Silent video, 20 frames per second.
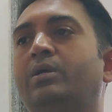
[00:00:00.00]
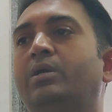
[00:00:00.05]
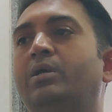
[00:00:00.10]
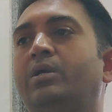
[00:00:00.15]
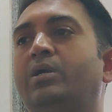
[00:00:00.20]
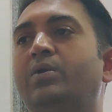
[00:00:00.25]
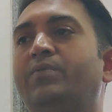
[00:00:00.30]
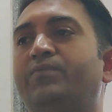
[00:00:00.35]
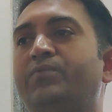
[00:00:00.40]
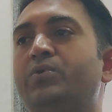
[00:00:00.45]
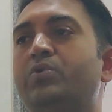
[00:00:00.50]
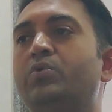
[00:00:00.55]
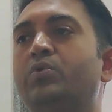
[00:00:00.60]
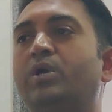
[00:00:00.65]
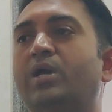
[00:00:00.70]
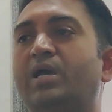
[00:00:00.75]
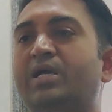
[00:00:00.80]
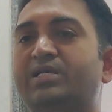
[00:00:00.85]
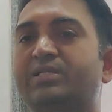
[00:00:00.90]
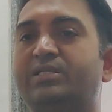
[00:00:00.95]
if you
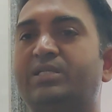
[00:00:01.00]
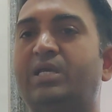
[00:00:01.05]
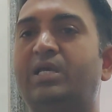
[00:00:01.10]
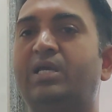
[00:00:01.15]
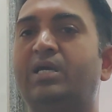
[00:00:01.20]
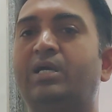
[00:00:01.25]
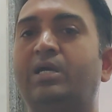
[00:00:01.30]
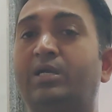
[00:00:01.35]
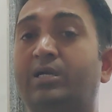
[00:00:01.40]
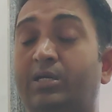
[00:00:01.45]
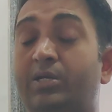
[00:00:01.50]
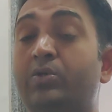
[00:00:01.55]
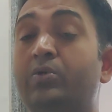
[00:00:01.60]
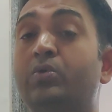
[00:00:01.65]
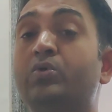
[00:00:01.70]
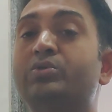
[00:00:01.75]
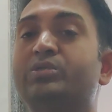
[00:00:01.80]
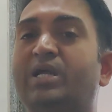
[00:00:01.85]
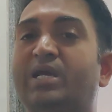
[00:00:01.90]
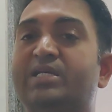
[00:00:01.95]
as a
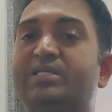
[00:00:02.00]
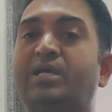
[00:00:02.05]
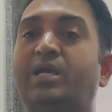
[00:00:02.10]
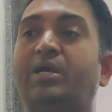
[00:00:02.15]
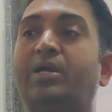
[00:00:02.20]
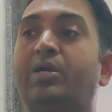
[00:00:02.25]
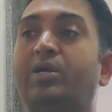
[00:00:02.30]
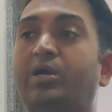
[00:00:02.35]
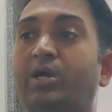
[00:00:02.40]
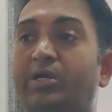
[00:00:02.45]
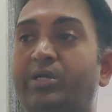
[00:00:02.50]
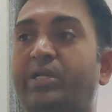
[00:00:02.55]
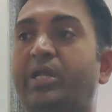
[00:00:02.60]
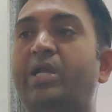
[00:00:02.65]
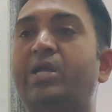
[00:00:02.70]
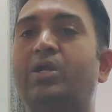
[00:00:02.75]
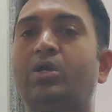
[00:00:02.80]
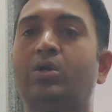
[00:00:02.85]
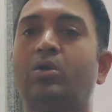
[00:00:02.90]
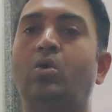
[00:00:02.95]
use as a
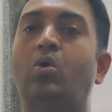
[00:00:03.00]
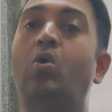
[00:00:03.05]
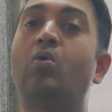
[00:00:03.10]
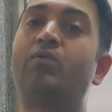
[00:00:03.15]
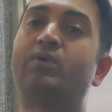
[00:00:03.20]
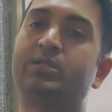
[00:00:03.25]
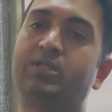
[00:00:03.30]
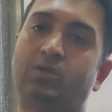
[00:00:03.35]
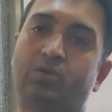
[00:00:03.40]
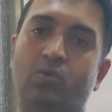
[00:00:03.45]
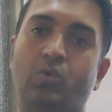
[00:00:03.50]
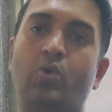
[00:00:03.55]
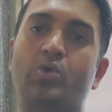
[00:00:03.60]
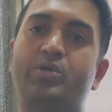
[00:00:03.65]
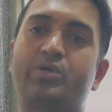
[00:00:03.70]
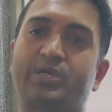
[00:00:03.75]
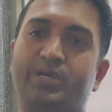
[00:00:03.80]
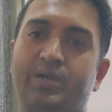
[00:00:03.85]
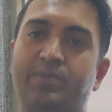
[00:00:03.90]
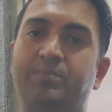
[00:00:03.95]
cutting over the
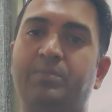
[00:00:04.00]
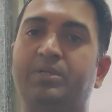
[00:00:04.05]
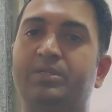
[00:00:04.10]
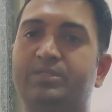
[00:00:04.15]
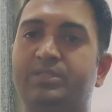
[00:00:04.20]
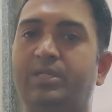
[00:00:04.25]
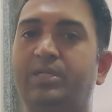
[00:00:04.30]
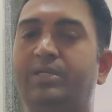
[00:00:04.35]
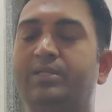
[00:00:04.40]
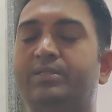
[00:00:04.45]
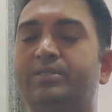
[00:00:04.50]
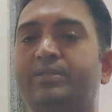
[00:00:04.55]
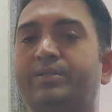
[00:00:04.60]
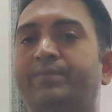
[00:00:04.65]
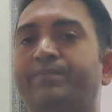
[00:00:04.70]
cautery machines,